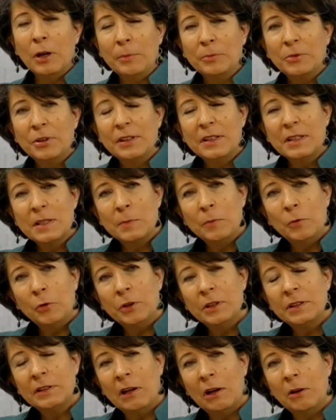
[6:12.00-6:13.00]
up to this
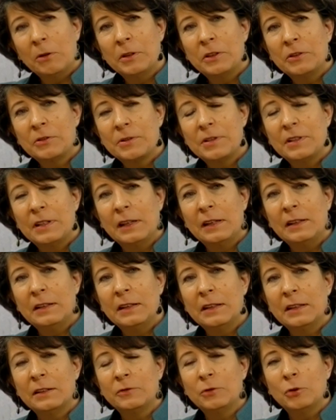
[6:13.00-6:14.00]
point, our
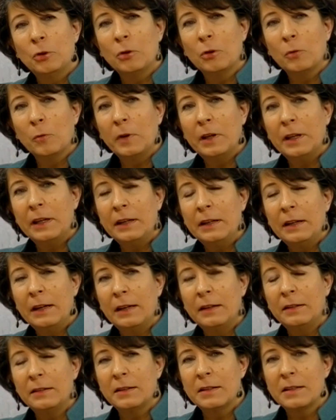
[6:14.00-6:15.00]
understanding of Norway
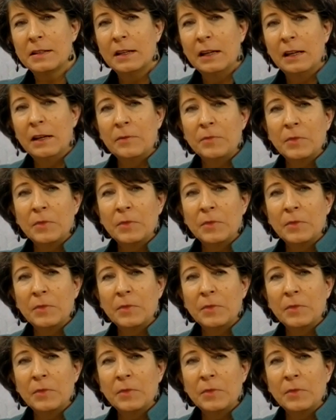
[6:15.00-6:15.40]
and its